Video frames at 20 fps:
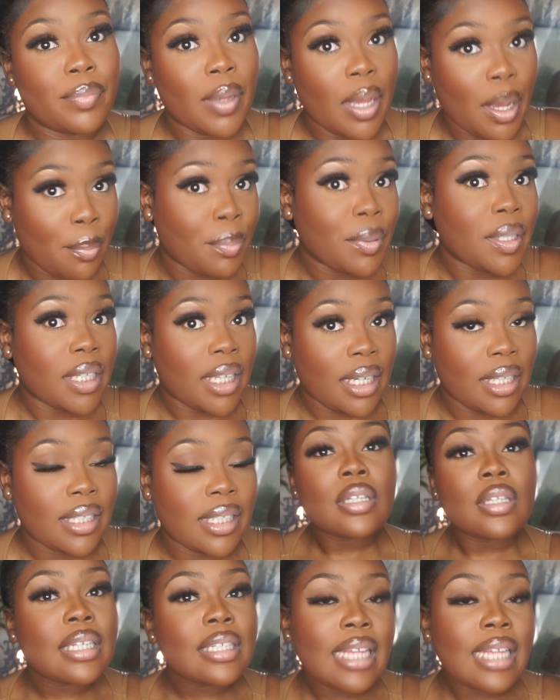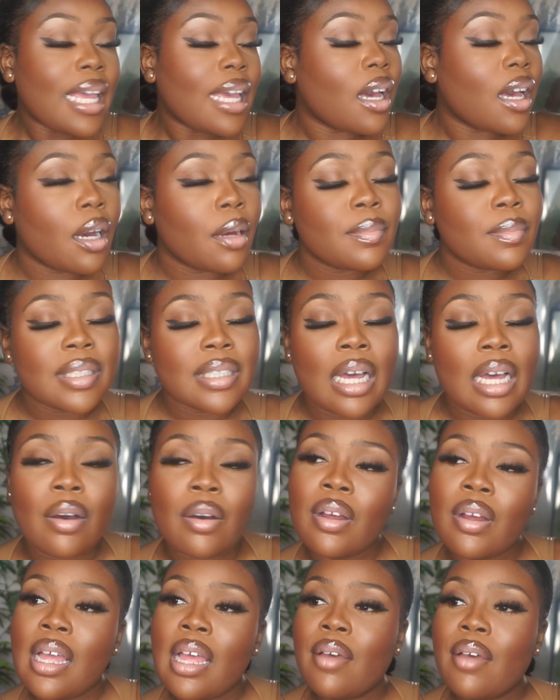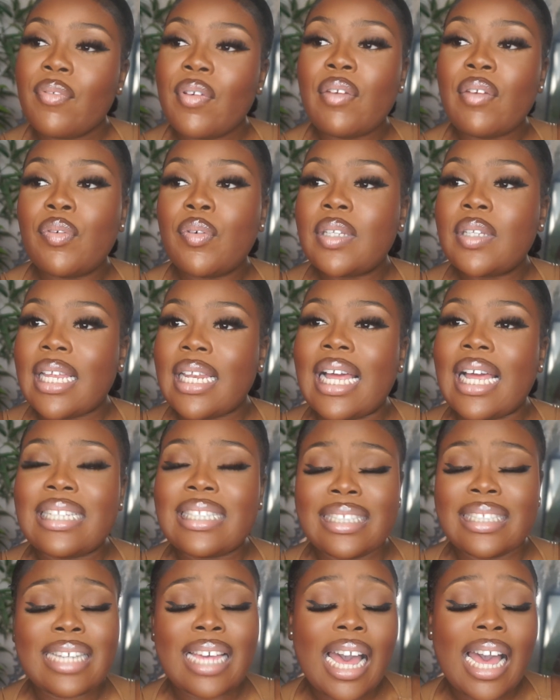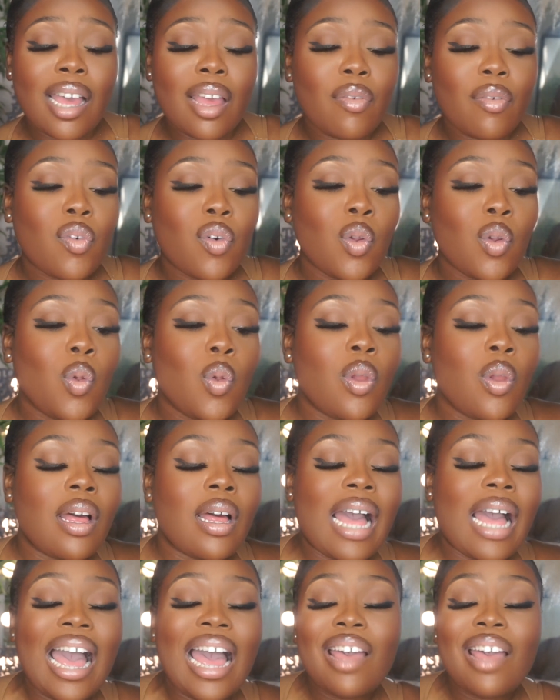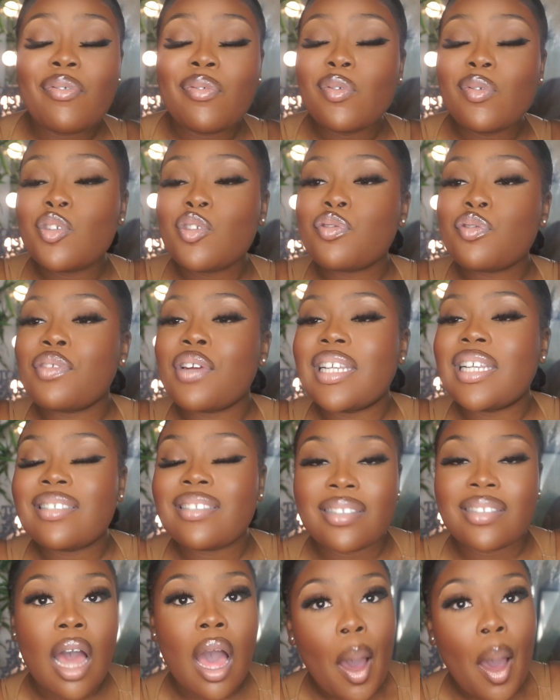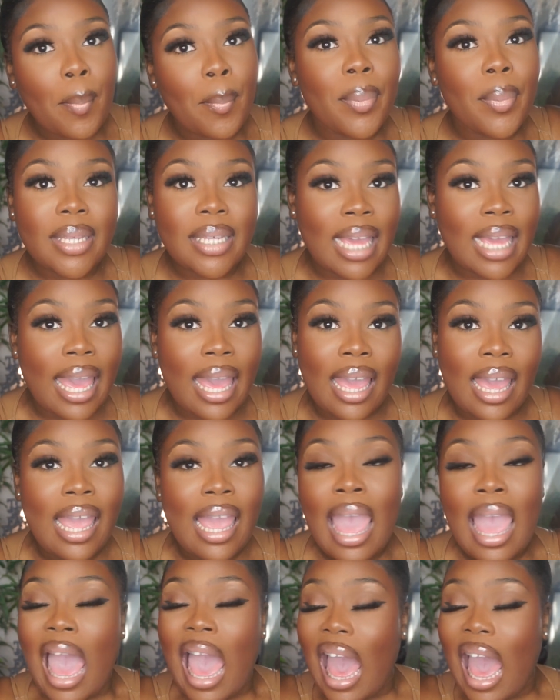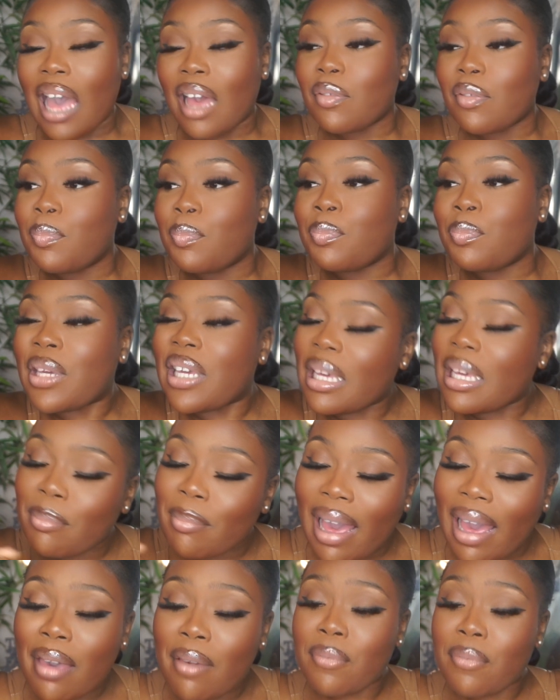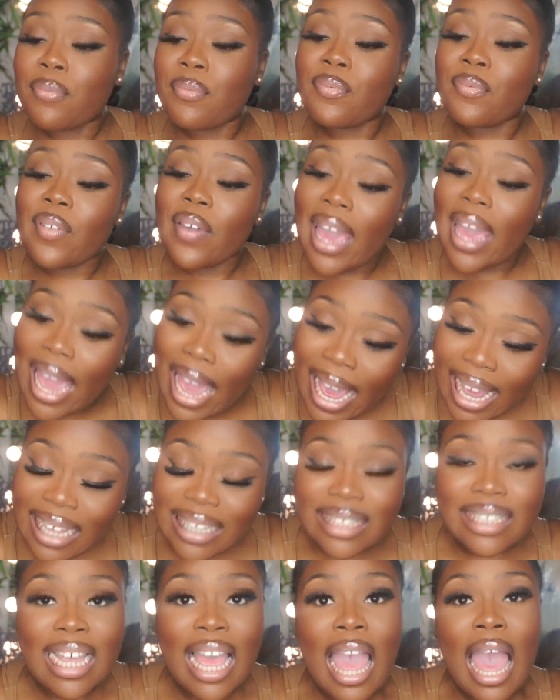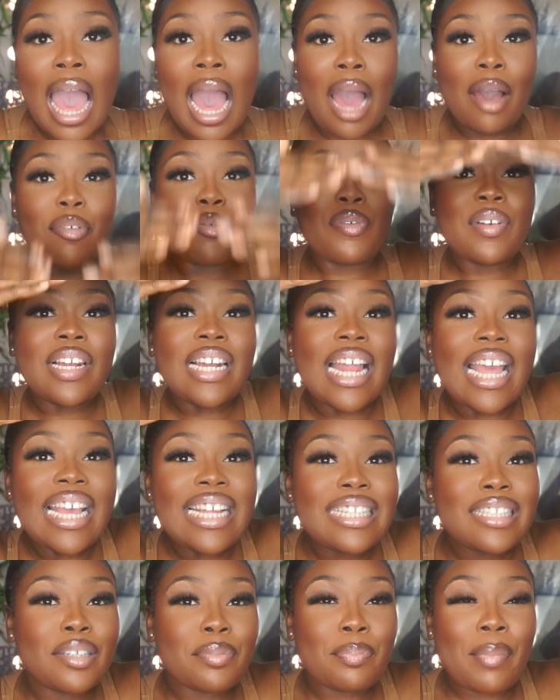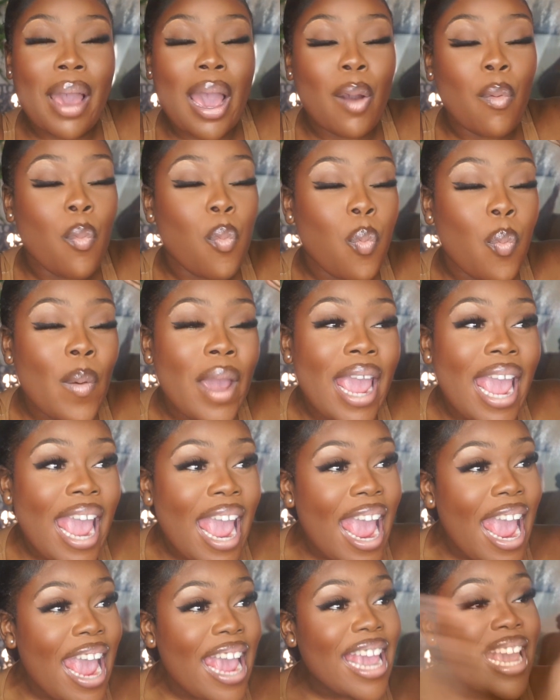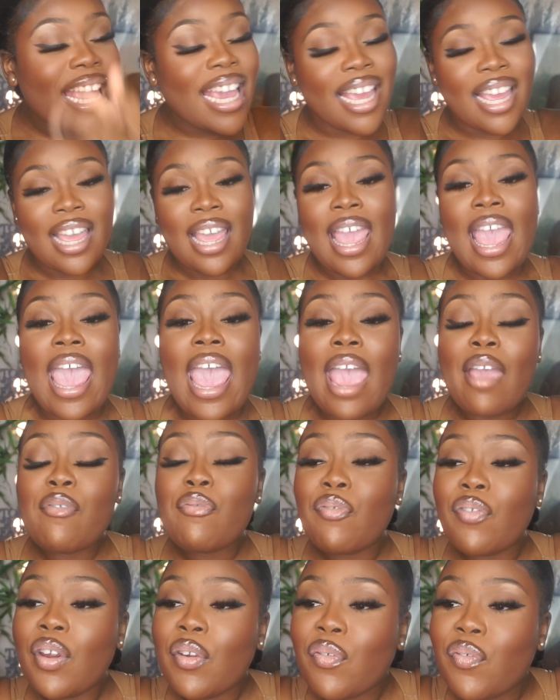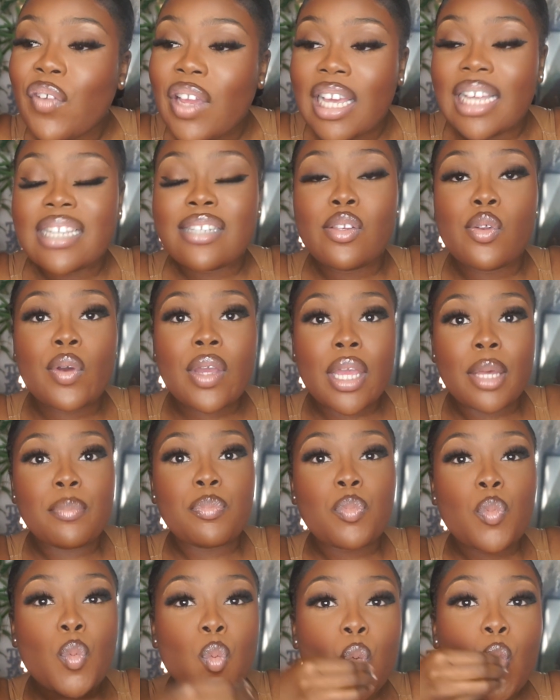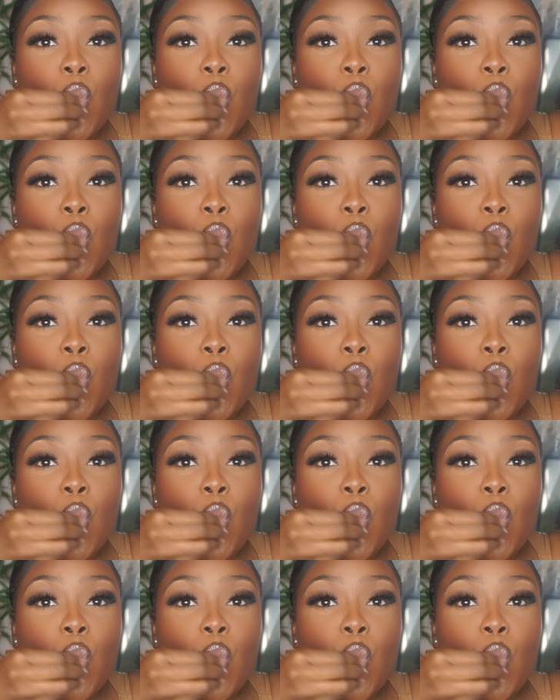A particular station. The day comes now, fateful day like this. I've dressed up, yeah. I've beat my face. I've laid my wig. Everything is looking